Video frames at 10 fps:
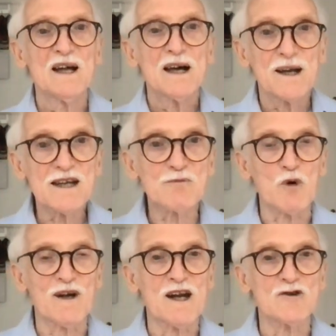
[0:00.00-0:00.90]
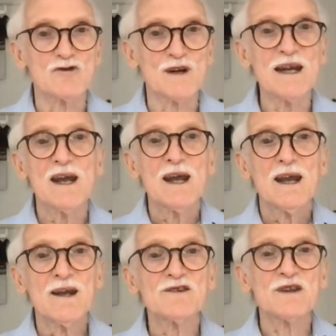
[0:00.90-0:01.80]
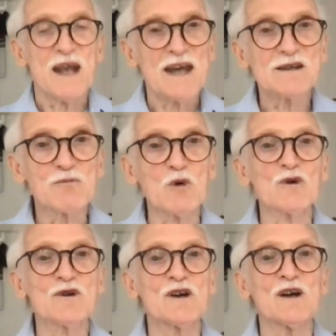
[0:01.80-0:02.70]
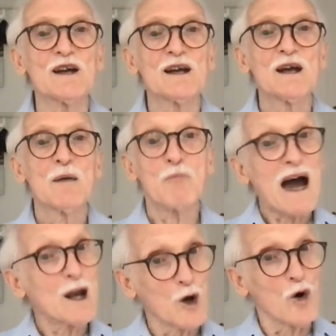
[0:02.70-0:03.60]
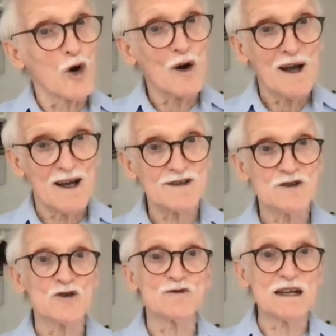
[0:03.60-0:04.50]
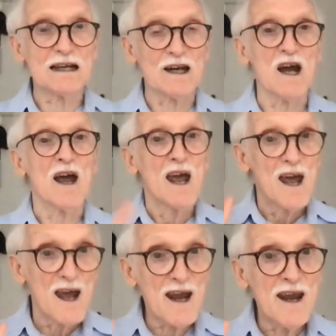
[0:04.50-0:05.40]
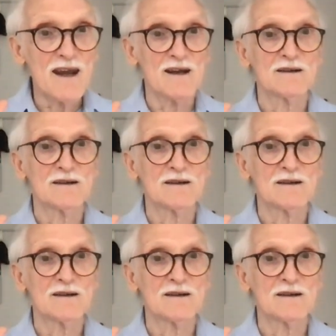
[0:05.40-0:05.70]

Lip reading: An export entry is the exporter by law has to declare, hey,